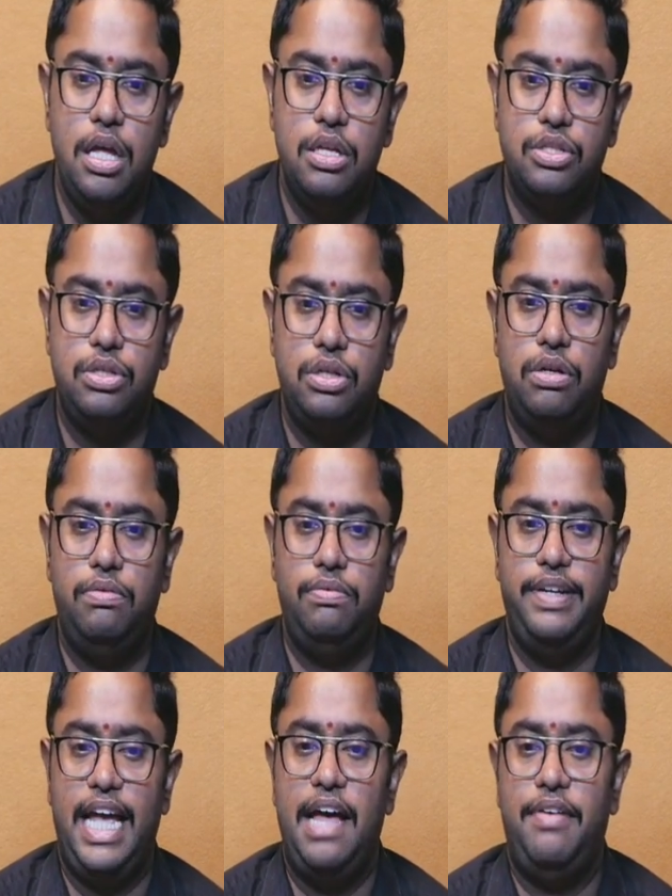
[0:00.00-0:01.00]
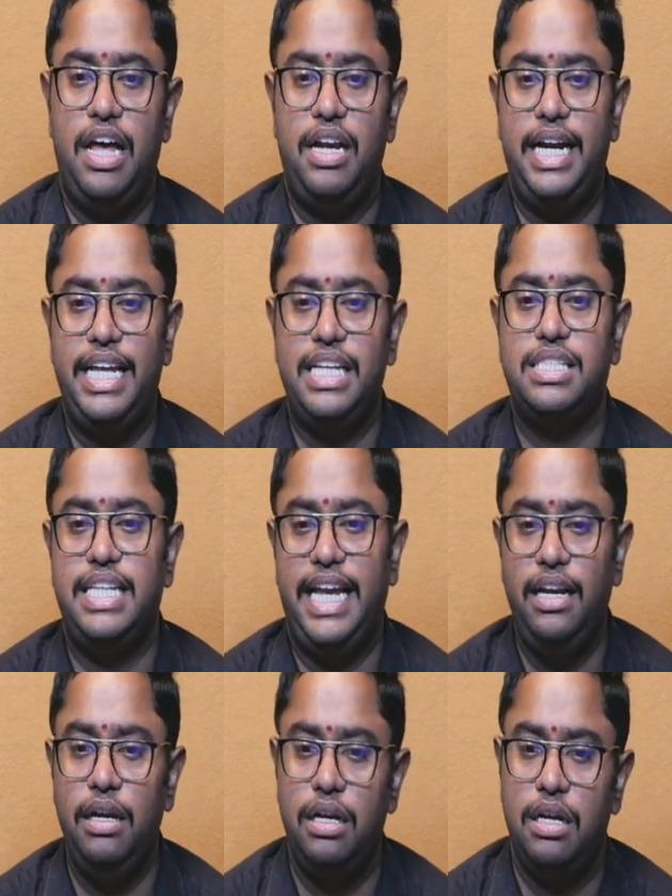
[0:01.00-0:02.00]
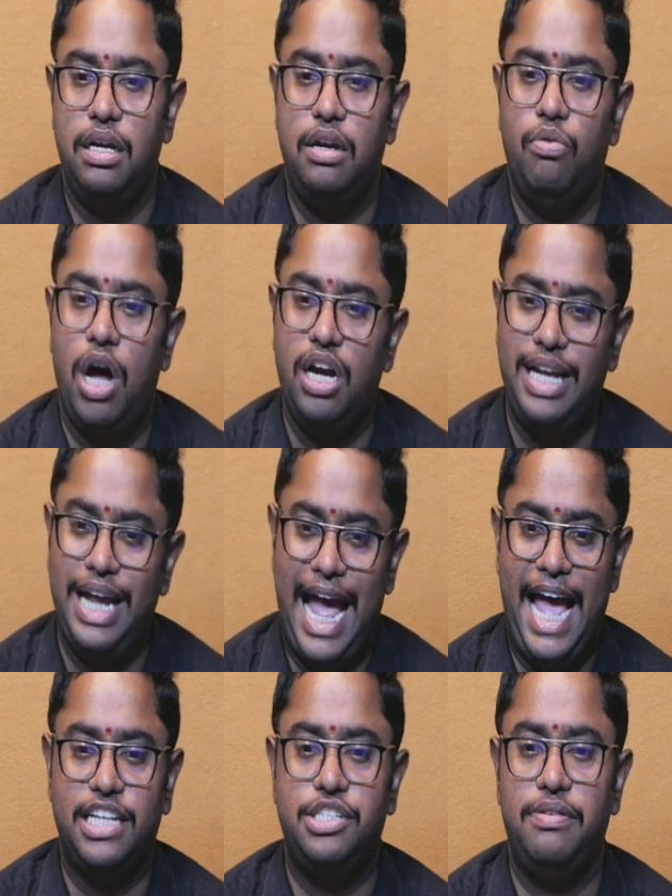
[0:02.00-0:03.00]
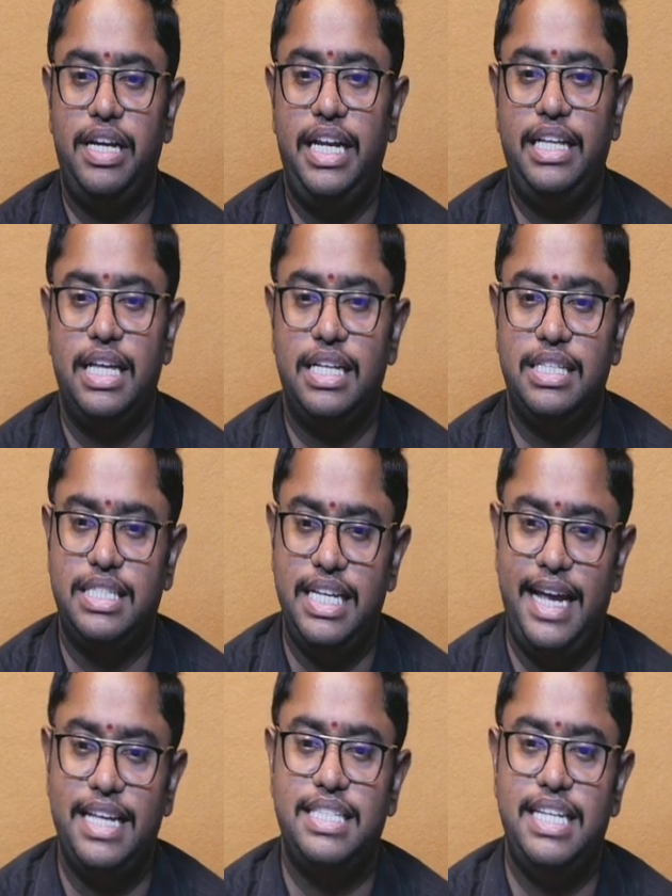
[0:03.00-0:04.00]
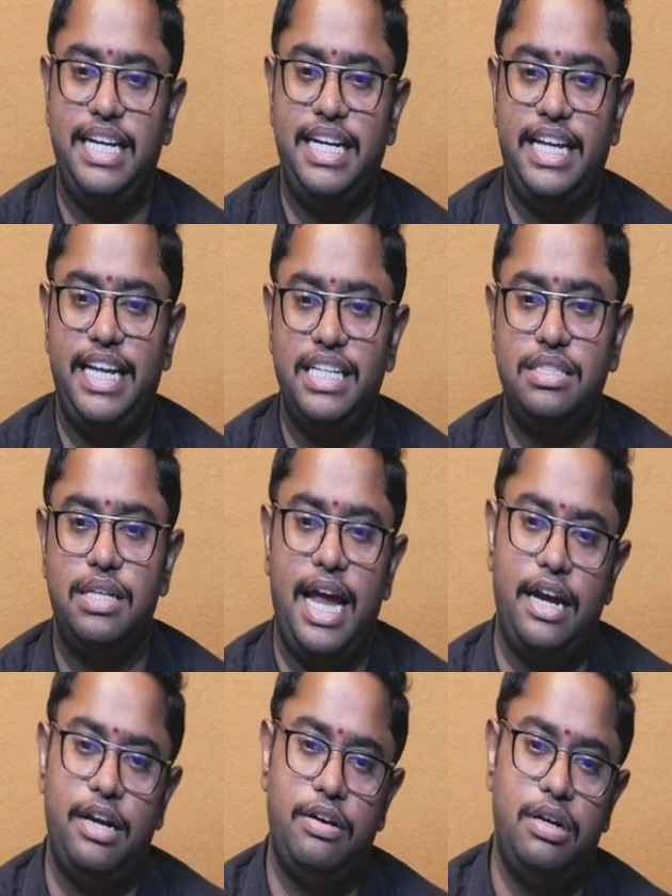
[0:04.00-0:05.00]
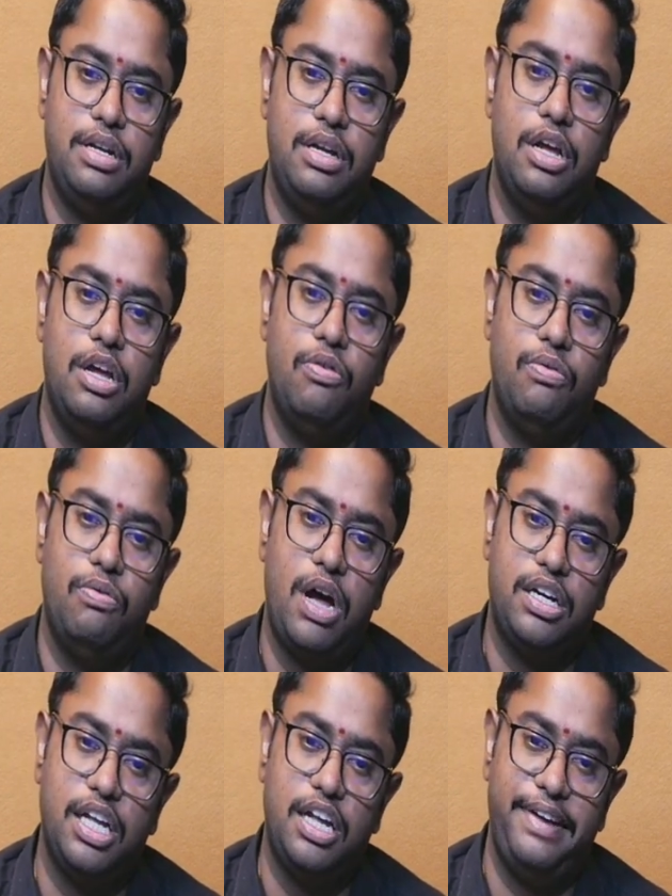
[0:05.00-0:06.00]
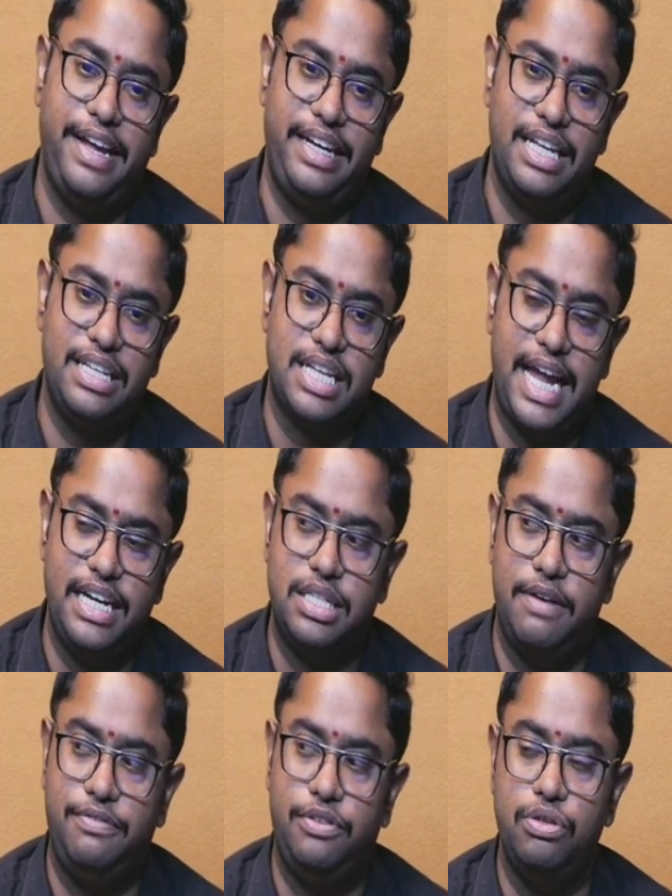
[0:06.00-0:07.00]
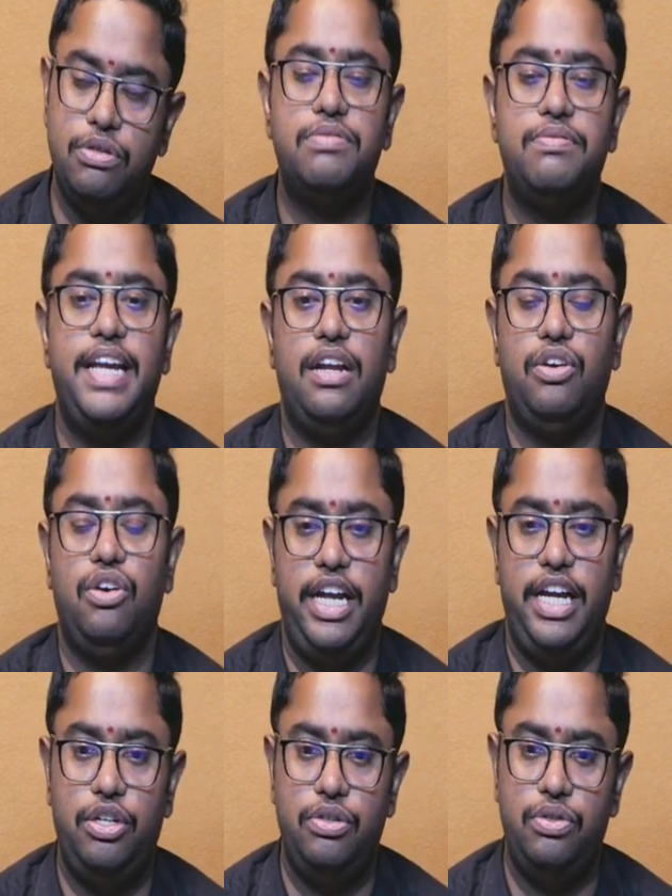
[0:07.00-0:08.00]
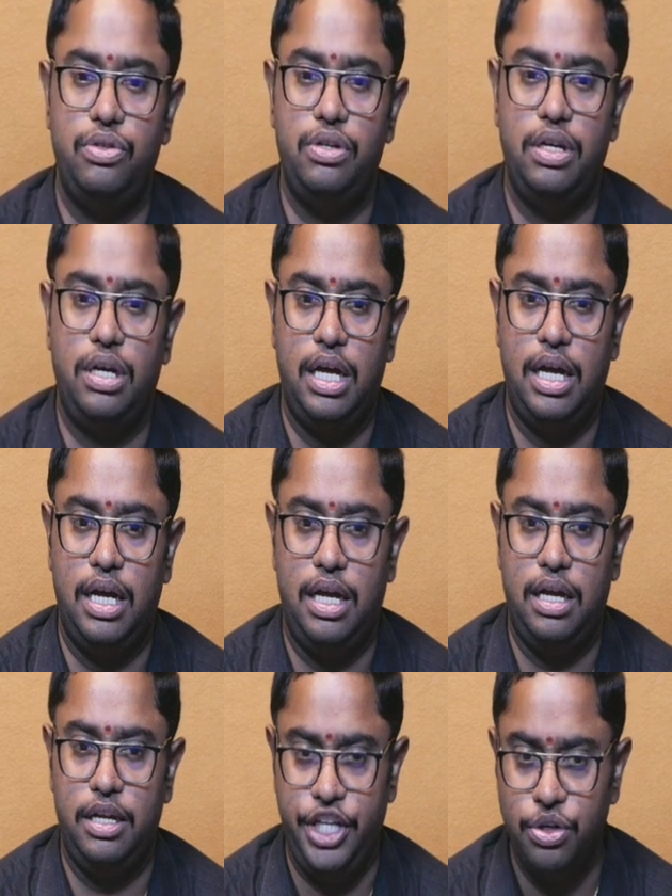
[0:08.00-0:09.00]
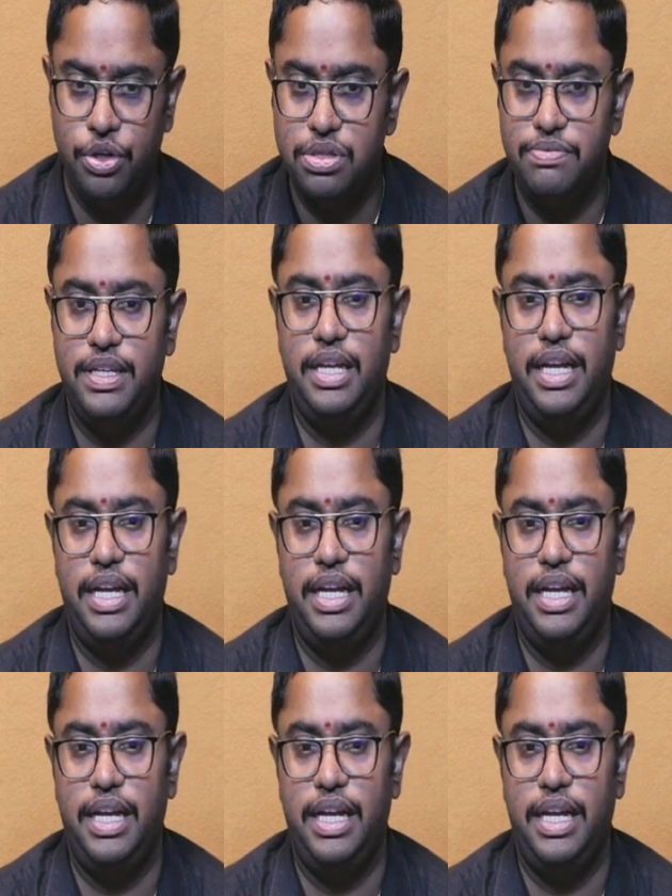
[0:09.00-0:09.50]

So we have already seen what actually the CI/CD is and what are various kinds of tools we are going to use